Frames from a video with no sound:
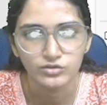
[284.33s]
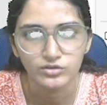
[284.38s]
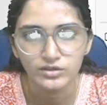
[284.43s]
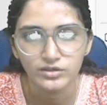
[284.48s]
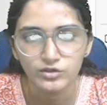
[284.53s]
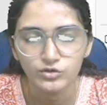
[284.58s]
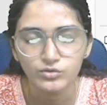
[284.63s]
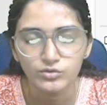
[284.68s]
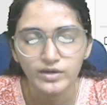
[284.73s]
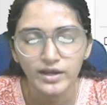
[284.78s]

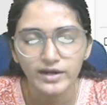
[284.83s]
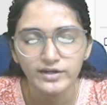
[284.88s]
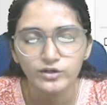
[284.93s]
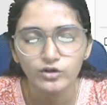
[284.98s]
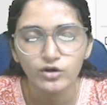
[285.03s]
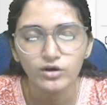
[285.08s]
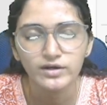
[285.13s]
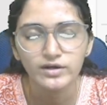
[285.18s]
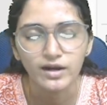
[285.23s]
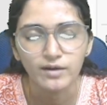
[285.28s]
you get
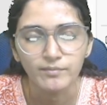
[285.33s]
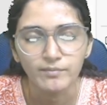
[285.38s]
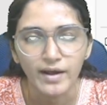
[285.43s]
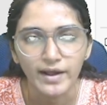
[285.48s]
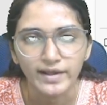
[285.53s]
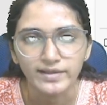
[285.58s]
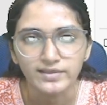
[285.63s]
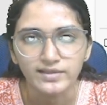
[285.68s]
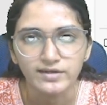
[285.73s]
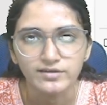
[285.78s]
your
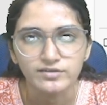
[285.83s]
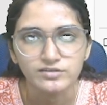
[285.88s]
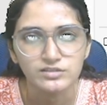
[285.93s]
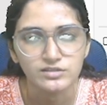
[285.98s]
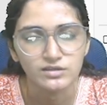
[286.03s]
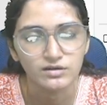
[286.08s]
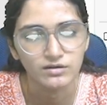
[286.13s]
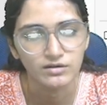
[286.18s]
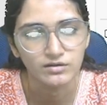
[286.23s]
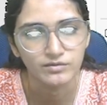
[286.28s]
amine, that is
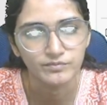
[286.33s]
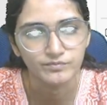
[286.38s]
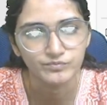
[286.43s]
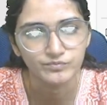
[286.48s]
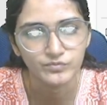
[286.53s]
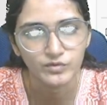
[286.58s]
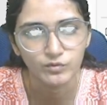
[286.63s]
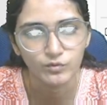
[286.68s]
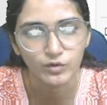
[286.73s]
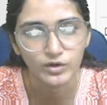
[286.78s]

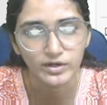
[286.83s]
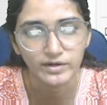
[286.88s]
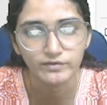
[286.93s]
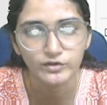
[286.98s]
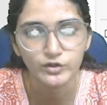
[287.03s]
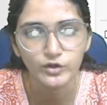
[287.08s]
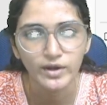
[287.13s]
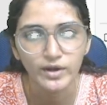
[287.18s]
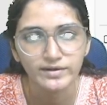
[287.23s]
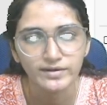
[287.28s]
whatever
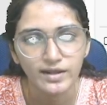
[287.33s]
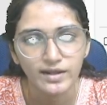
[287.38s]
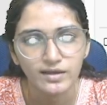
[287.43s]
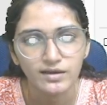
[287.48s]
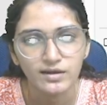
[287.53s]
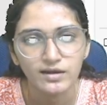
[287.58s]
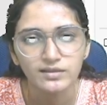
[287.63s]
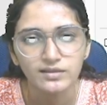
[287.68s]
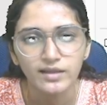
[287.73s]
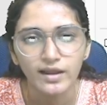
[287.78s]
you had
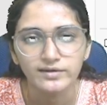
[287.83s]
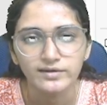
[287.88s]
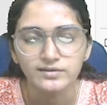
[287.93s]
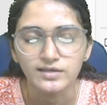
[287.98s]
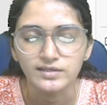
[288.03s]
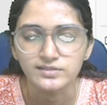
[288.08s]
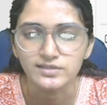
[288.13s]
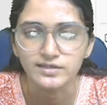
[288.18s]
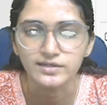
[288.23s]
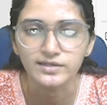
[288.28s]
taken
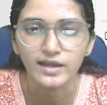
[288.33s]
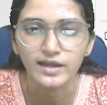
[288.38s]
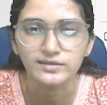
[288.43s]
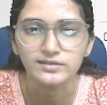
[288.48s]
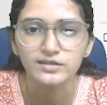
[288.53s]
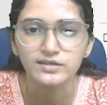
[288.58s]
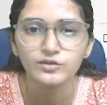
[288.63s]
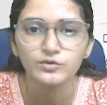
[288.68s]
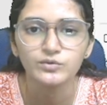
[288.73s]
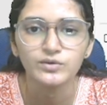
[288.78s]
as a
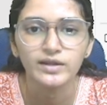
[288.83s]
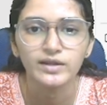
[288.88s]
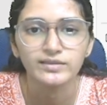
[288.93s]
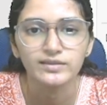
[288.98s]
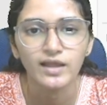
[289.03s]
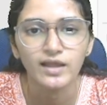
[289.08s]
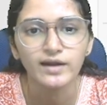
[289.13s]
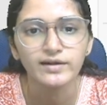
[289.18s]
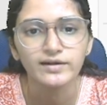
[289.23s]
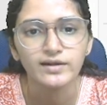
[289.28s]
reactant, you get
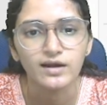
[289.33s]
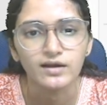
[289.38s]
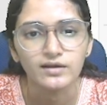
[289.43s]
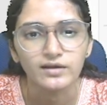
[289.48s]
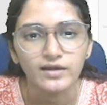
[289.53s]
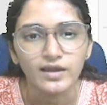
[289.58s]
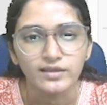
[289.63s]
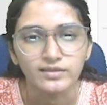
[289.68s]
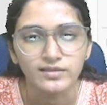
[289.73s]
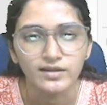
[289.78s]
that
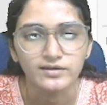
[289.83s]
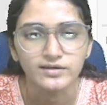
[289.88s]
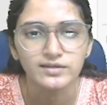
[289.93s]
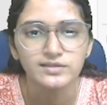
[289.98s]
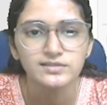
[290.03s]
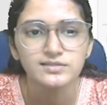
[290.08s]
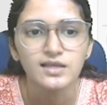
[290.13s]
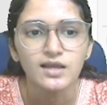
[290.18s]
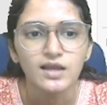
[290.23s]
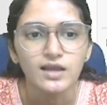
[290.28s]
again. That
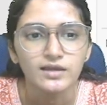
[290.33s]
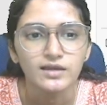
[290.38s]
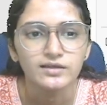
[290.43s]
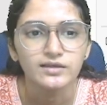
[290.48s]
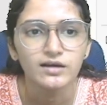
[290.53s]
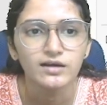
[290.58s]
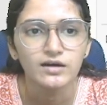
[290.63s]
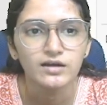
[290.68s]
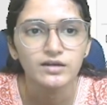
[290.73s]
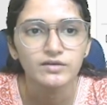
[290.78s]
is,
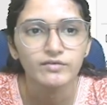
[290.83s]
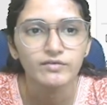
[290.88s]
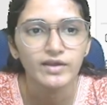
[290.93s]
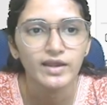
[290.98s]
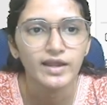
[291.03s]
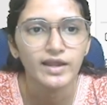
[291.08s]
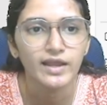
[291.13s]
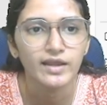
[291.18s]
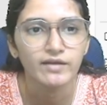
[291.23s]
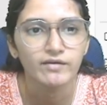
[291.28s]
here we
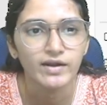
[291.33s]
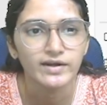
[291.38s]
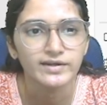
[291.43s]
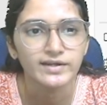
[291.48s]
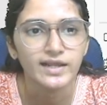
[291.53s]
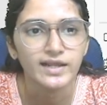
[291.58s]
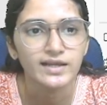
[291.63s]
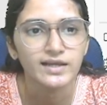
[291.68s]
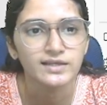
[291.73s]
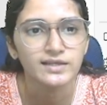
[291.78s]
had
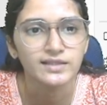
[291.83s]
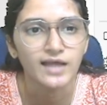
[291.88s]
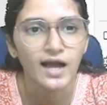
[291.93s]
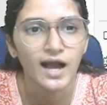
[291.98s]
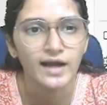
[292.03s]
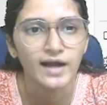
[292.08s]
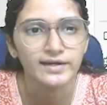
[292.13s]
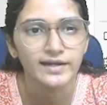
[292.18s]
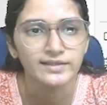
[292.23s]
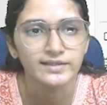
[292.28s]
taken
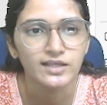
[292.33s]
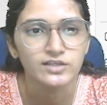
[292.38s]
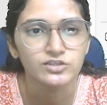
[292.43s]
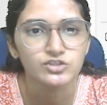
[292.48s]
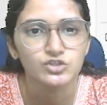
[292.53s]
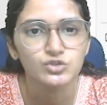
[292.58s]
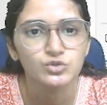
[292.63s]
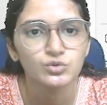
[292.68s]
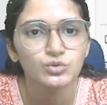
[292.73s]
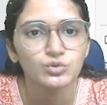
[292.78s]

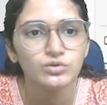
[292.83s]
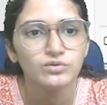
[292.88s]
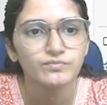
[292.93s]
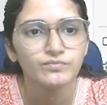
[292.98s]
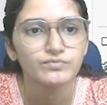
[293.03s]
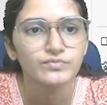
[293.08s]
RNH2